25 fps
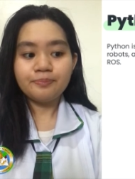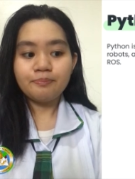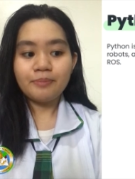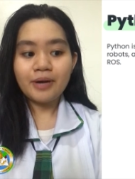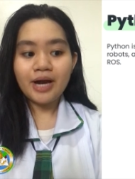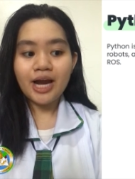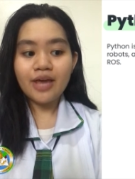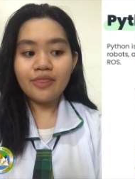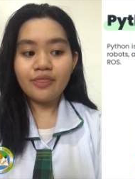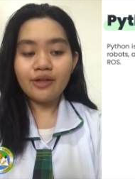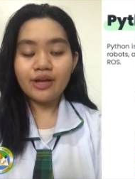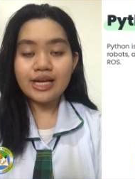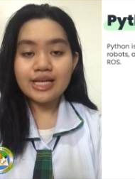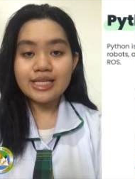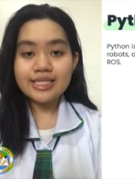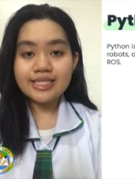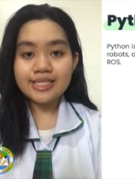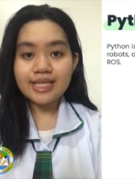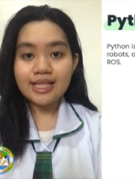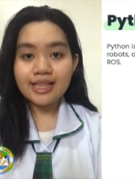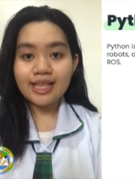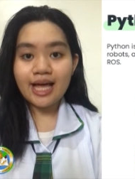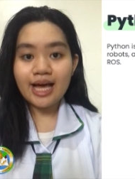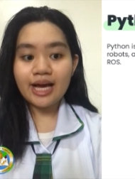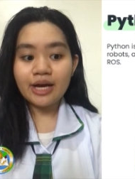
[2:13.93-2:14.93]
Python is
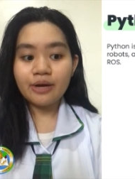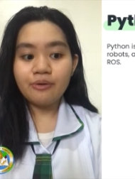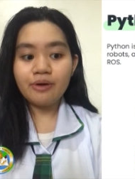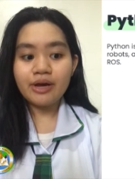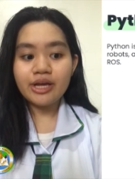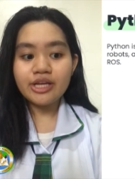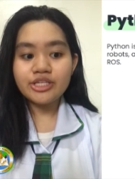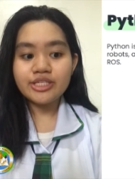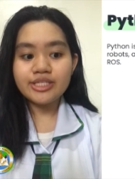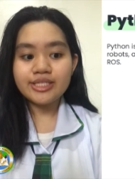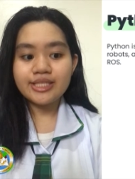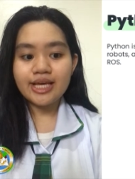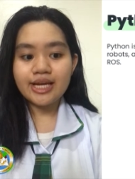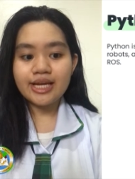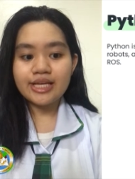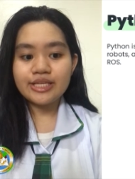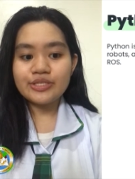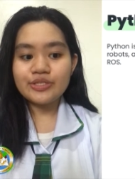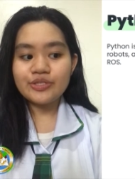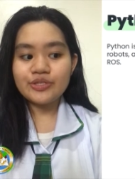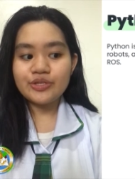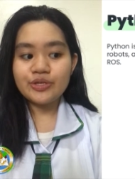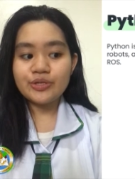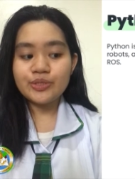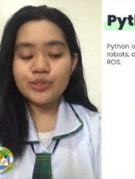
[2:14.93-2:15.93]
the language that
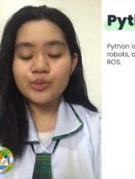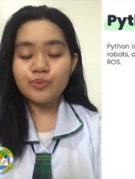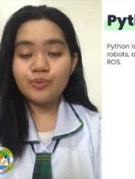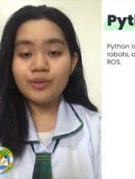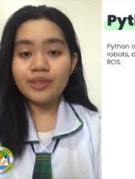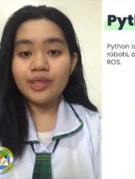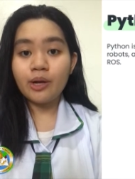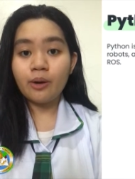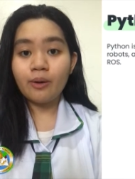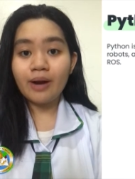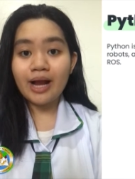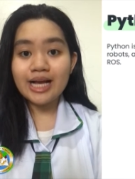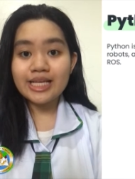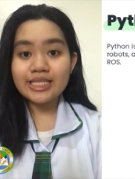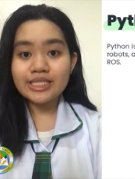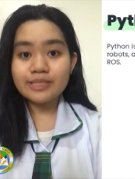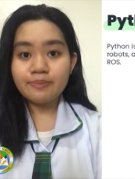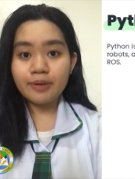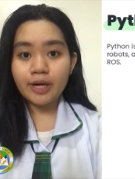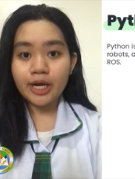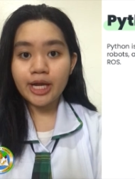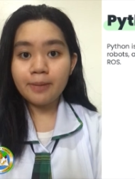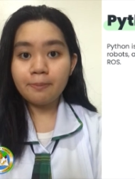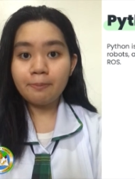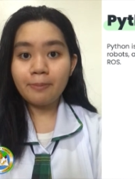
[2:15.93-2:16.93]
is used with the
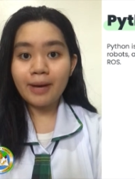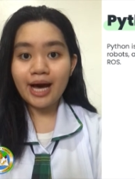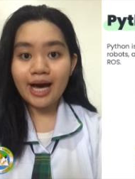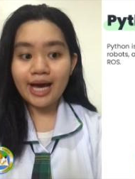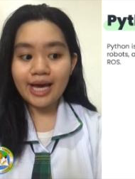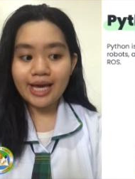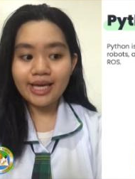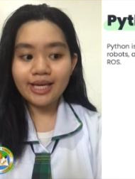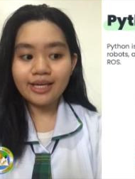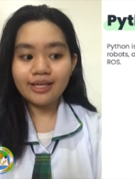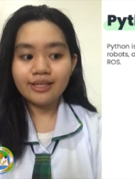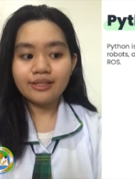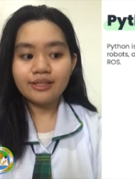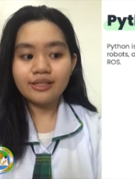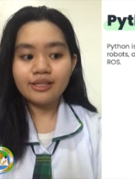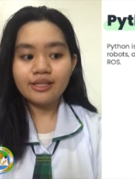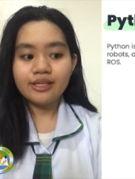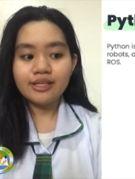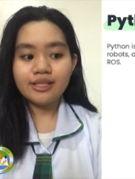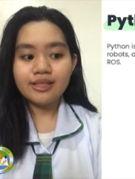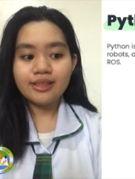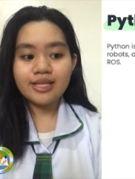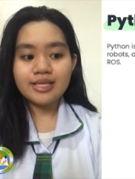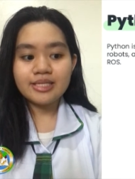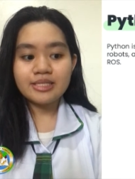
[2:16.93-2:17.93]
Raspberry Pi.
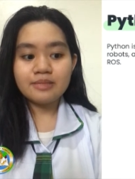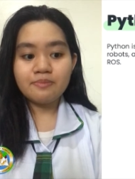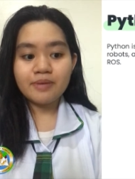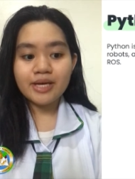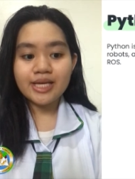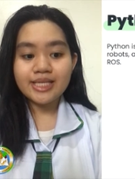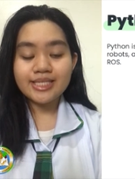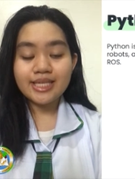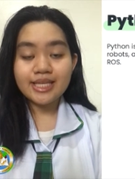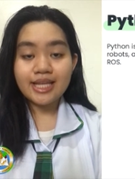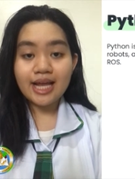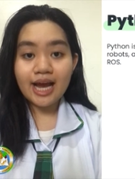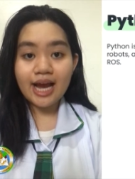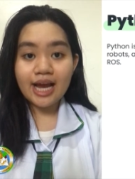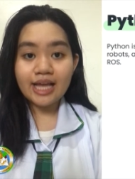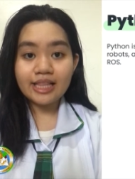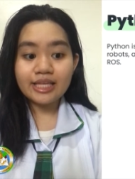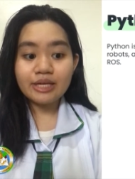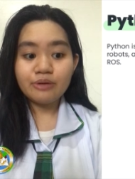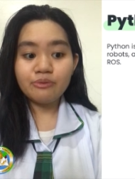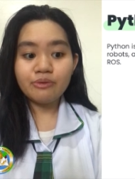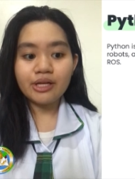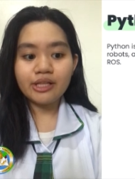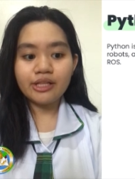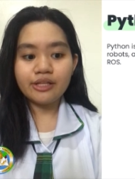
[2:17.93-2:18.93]
This makes it
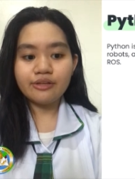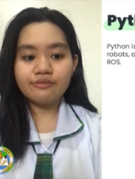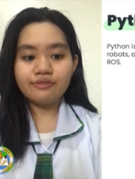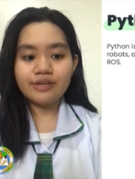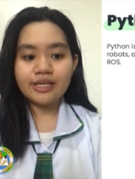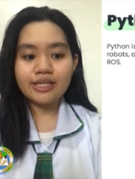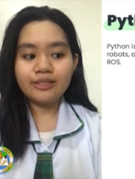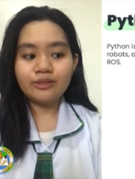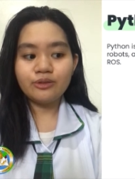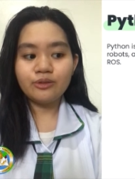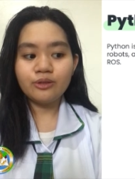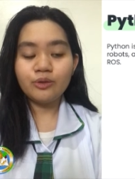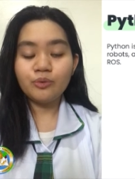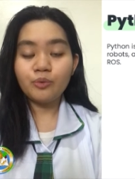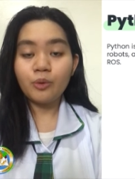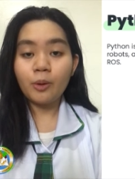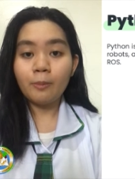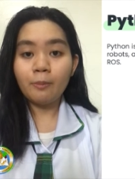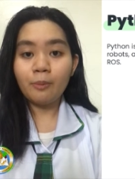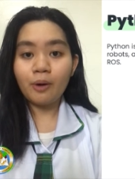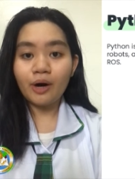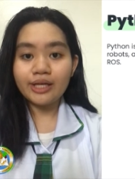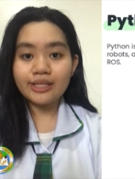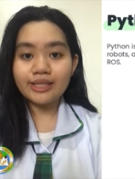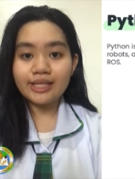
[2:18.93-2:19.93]
highly relevant to
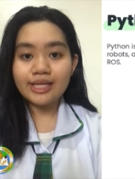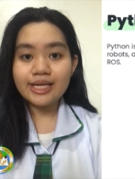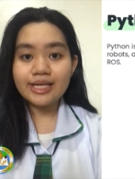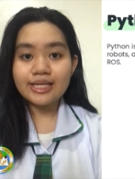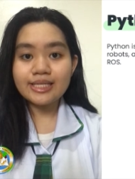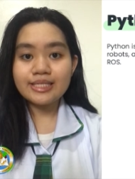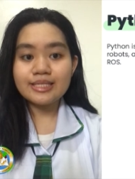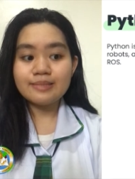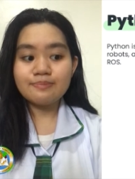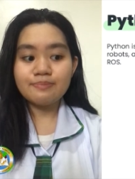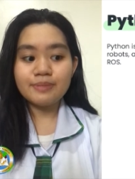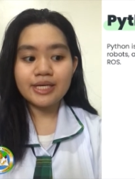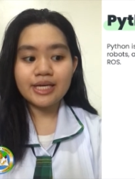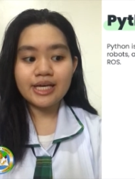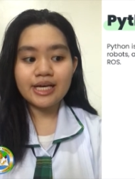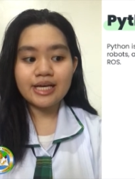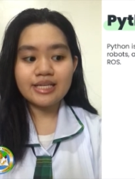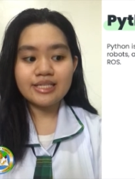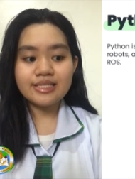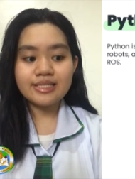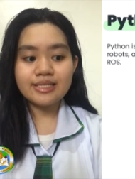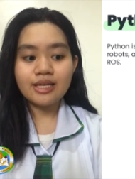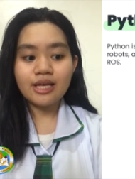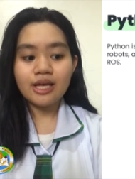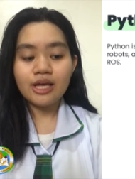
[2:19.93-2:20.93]
robotics
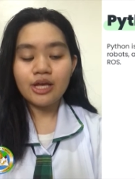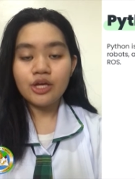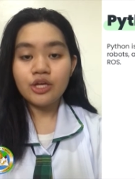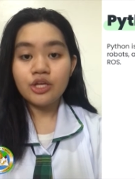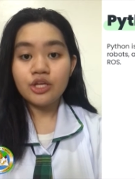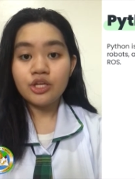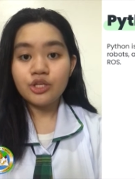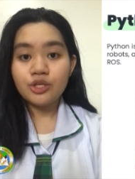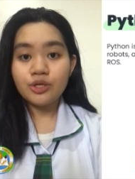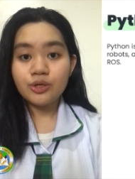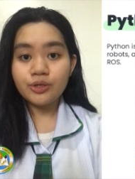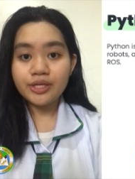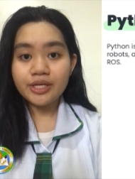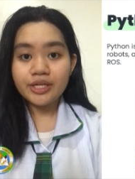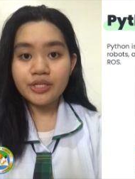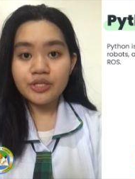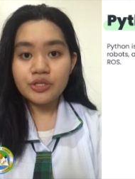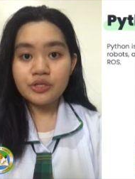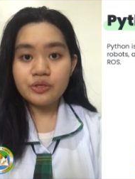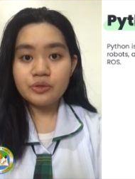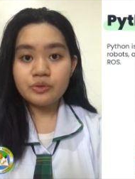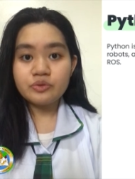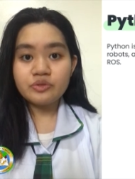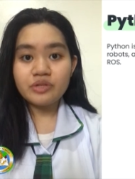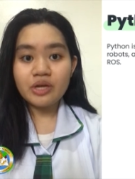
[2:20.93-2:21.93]
because you can
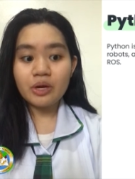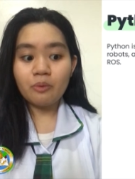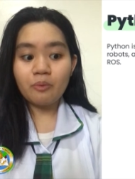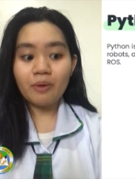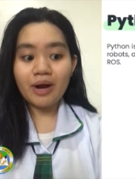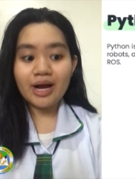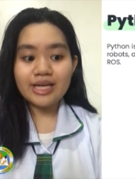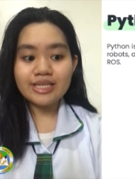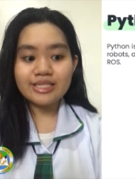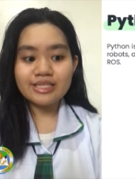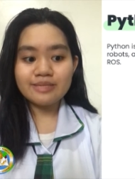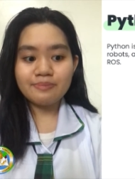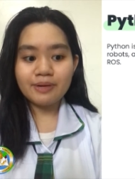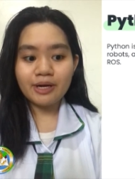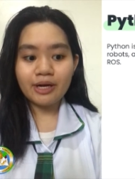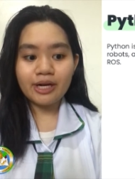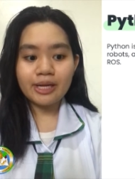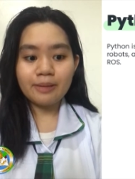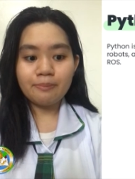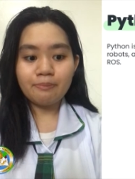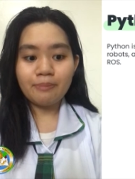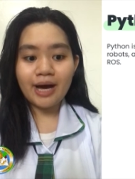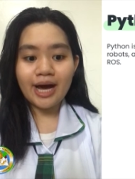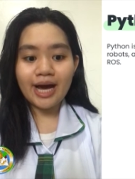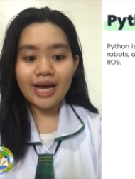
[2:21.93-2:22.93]
use a
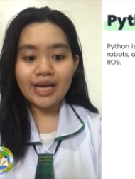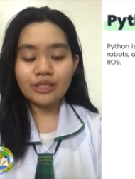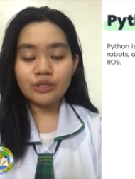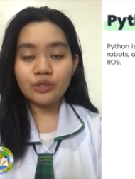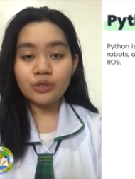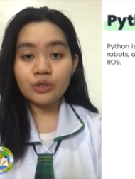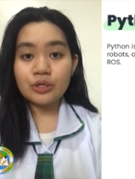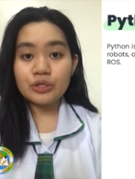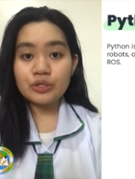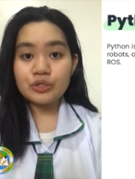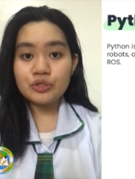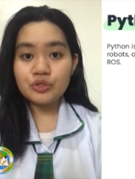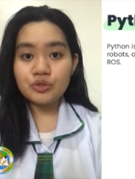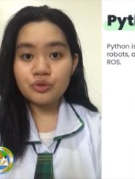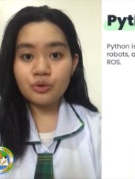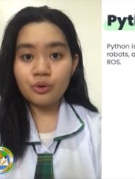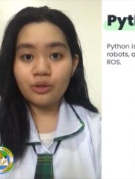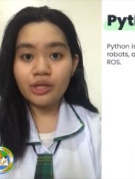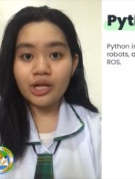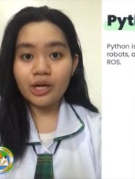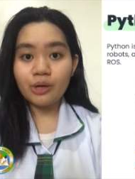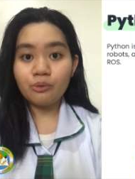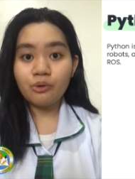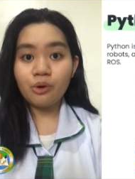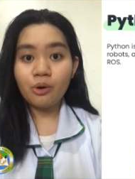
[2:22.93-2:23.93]
Raspberry Pi to
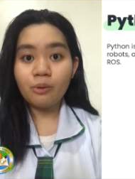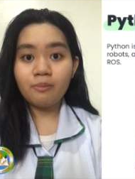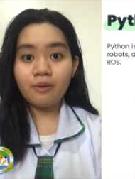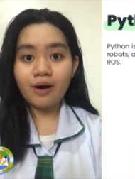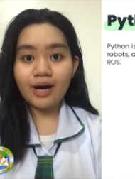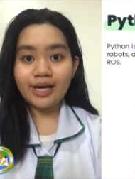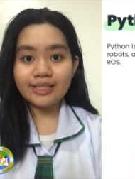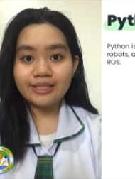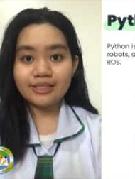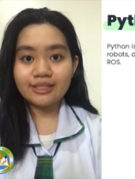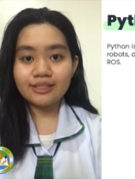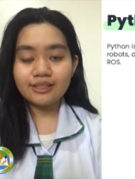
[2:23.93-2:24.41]
control a robot.